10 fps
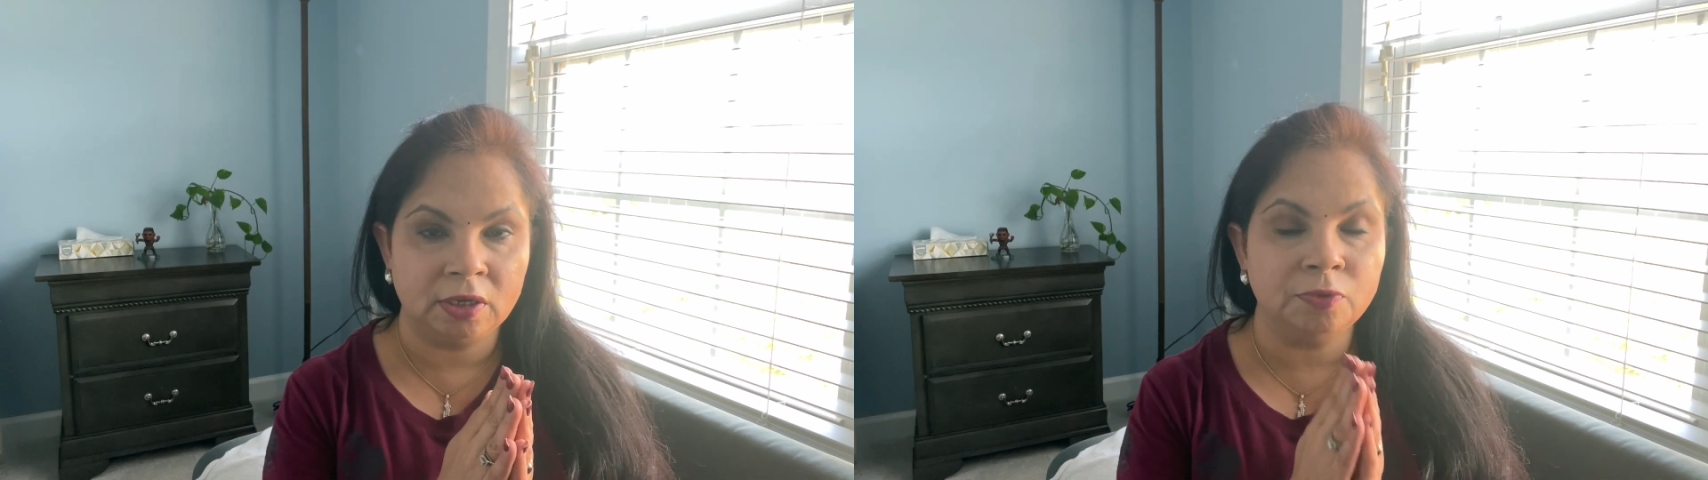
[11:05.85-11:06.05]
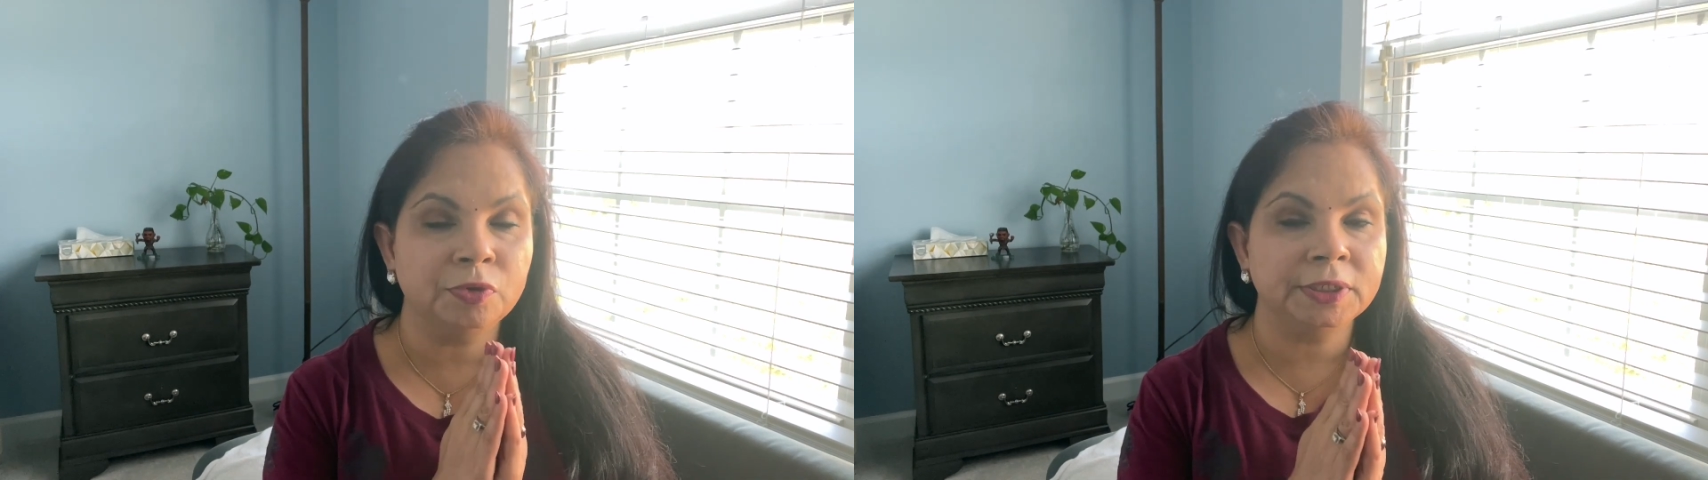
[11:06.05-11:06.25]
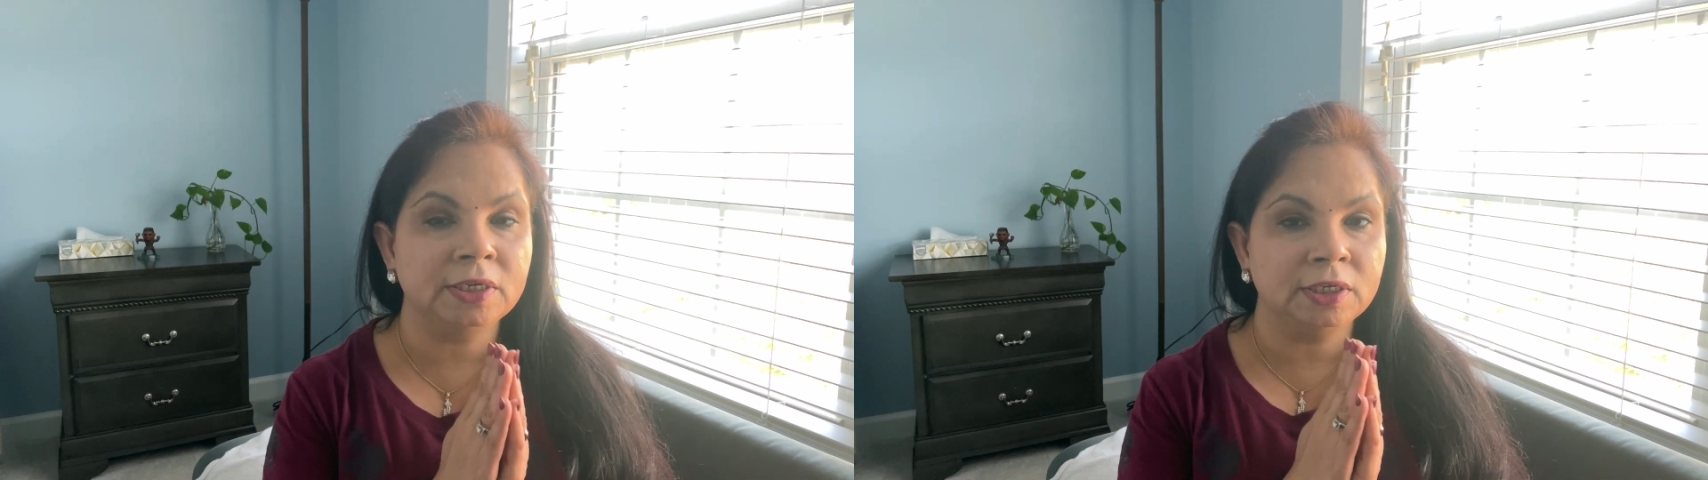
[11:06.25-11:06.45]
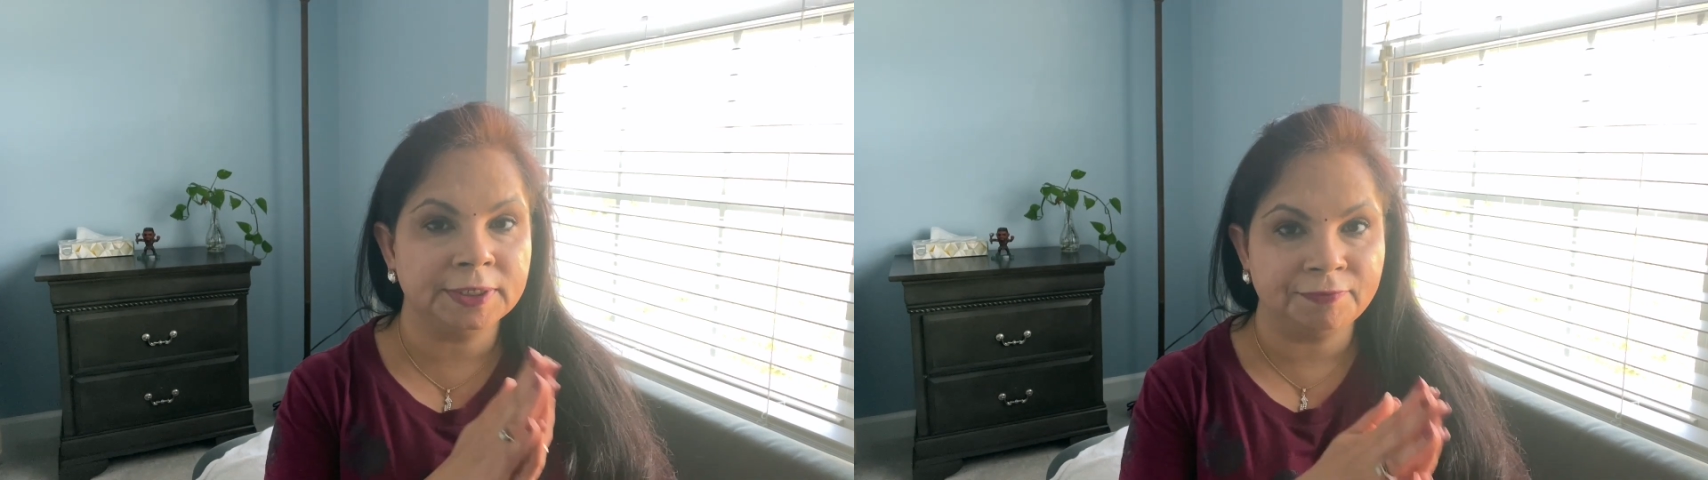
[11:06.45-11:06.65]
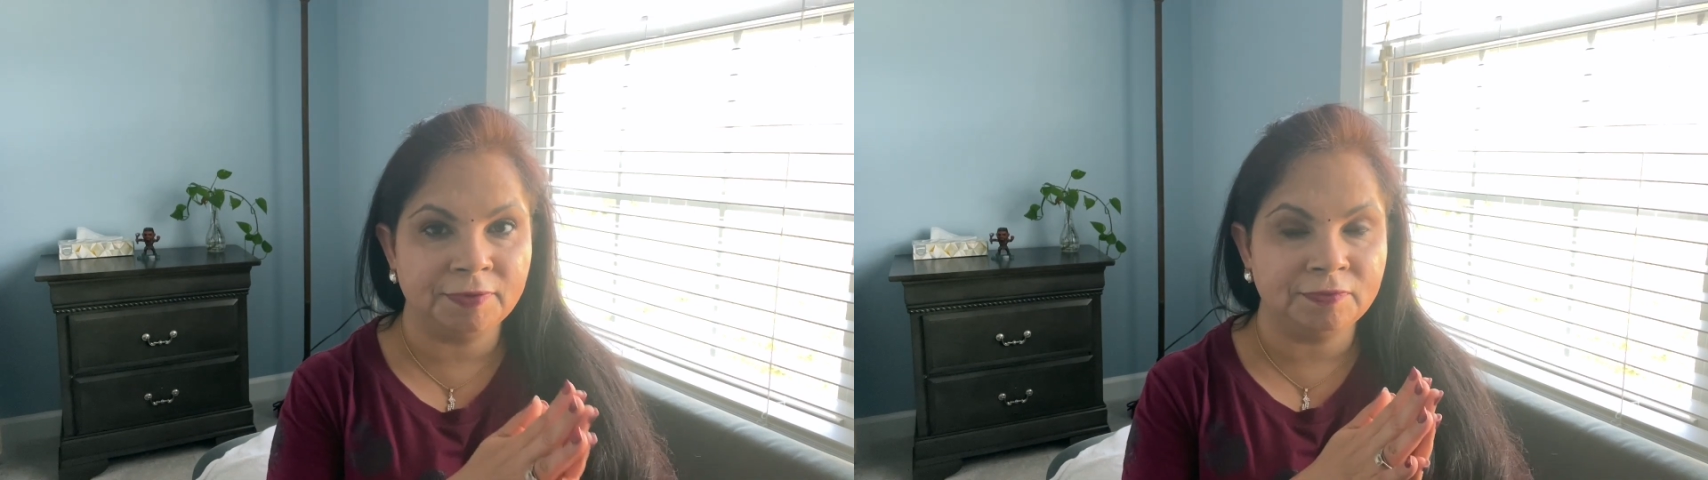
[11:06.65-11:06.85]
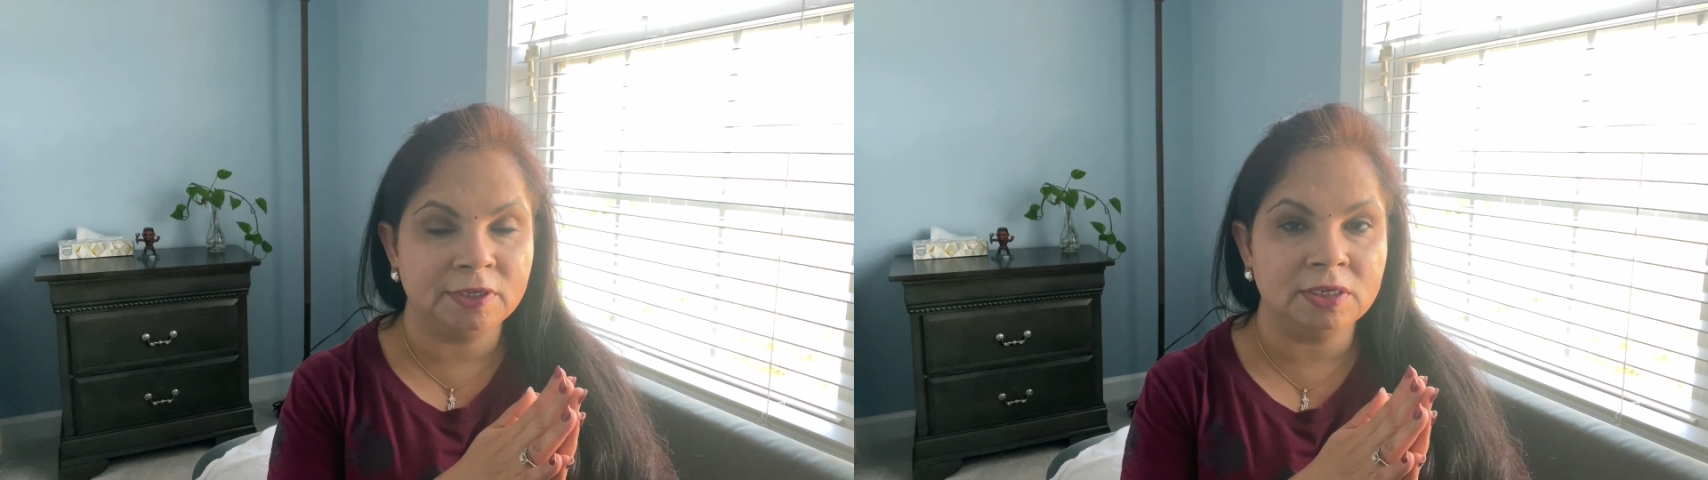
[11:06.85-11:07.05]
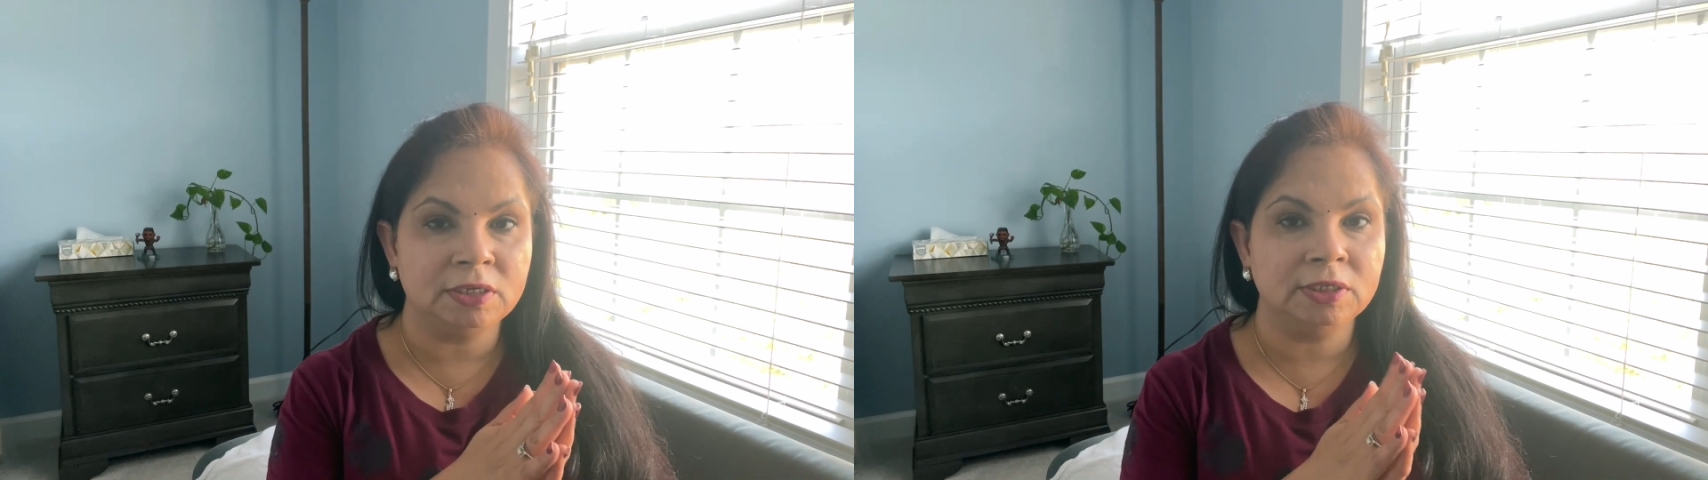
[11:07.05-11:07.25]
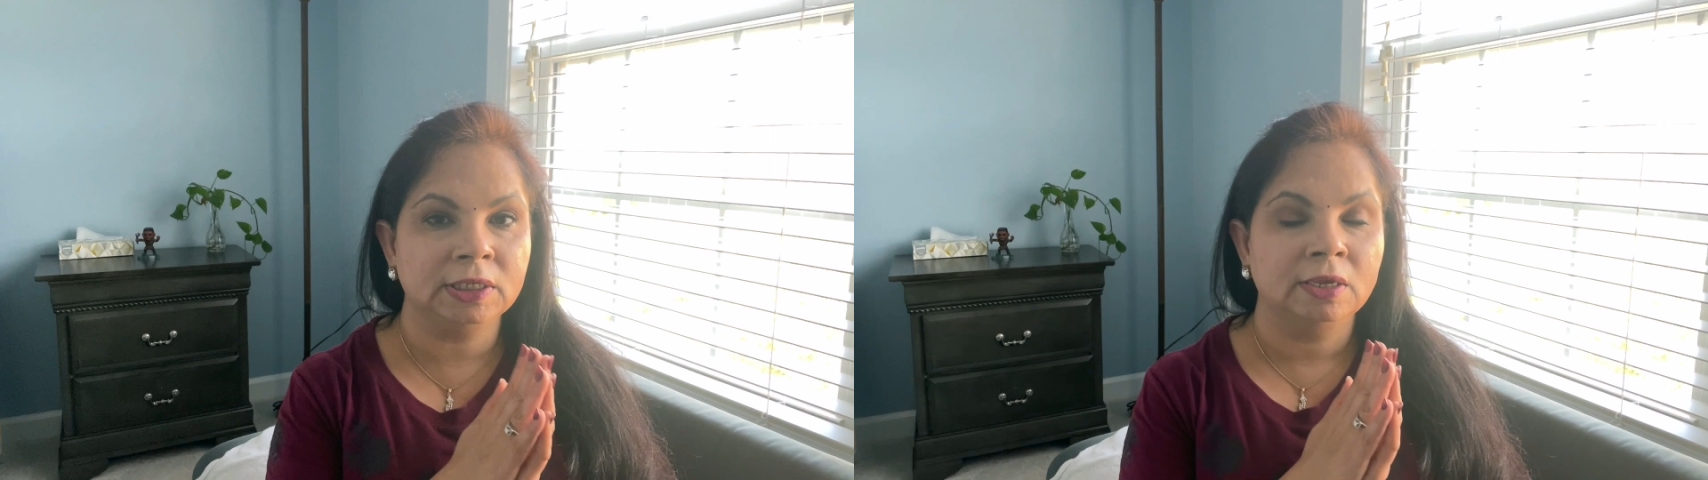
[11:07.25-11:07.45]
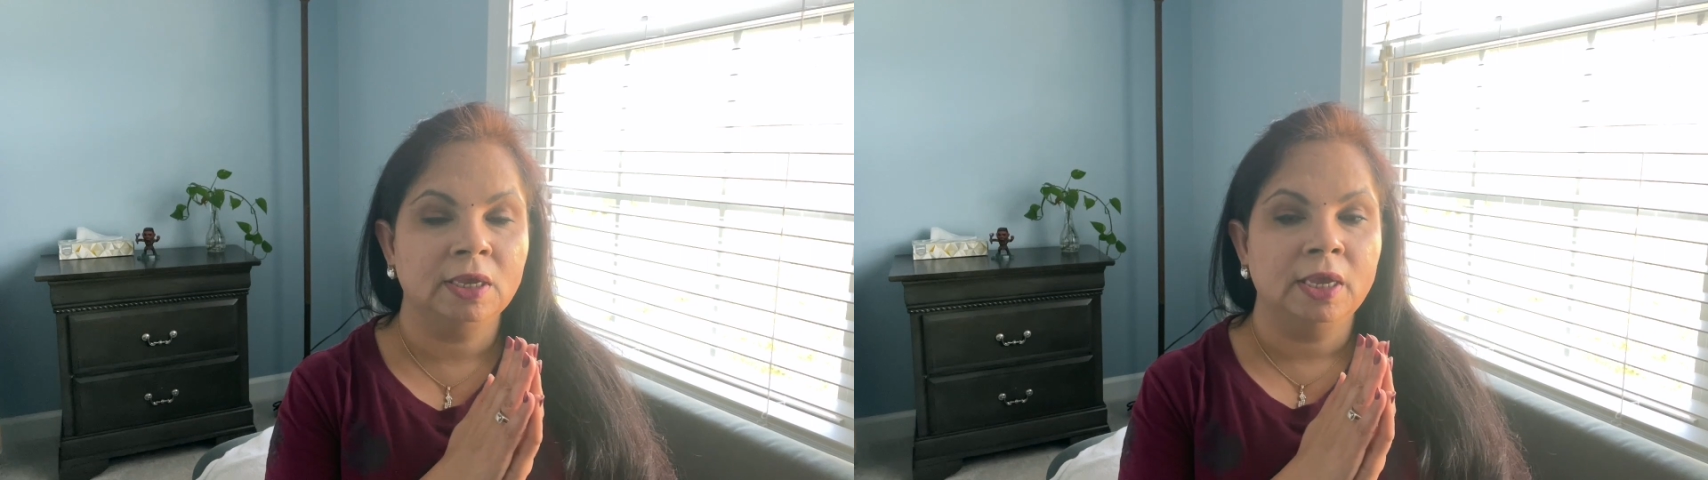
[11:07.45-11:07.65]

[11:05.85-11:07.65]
He was in his 50s,